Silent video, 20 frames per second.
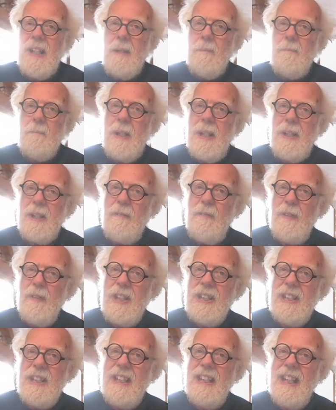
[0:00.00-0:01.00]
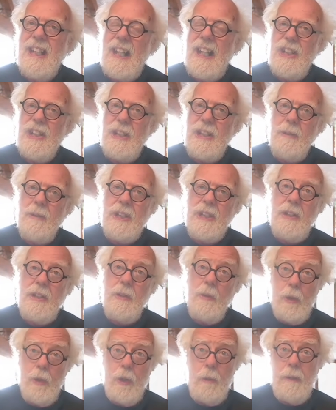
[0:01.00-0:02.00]
the first thing that actually was in
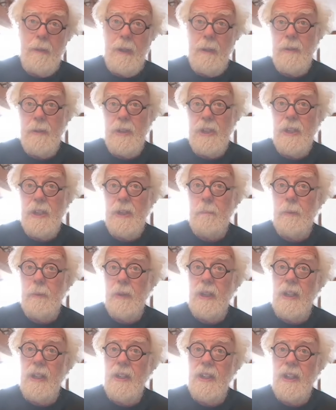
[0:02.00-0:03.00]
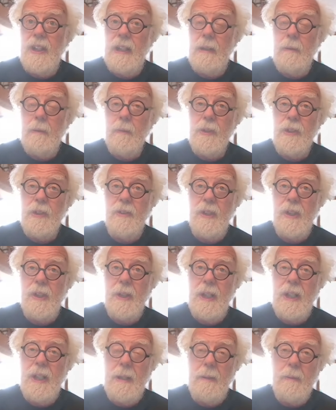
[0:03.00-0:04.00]
orbit, which is a brilliant thing, was
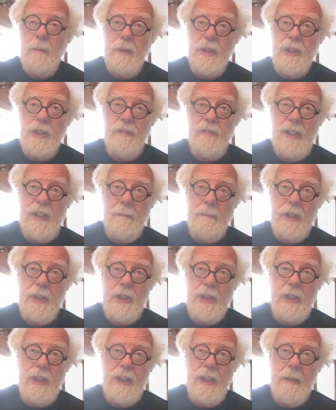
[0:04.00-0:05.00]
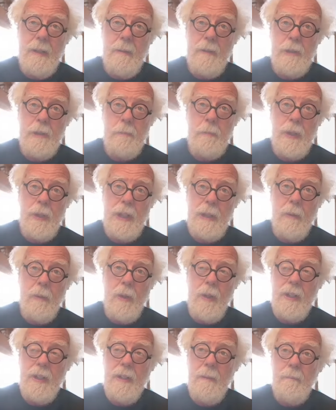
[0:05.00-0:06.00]
very much Sputnik
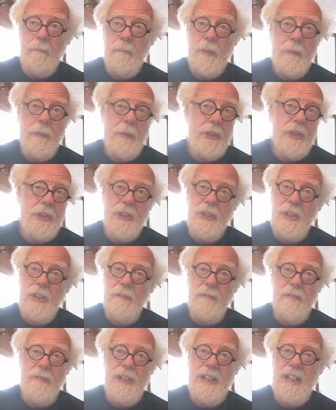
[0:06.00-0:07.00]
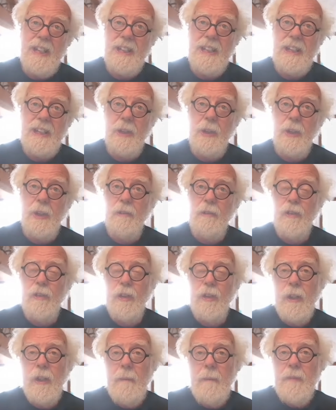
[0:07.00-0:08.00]
1, which is a fantastic coup
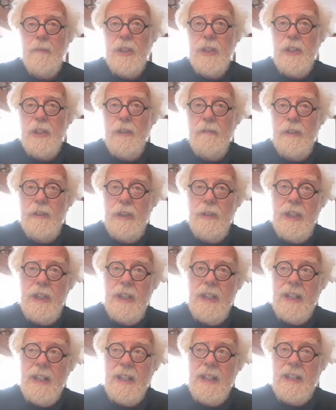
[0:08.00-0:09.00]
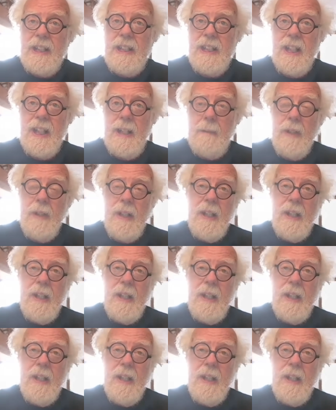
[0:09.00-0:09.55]
for the Soviet Union at the time.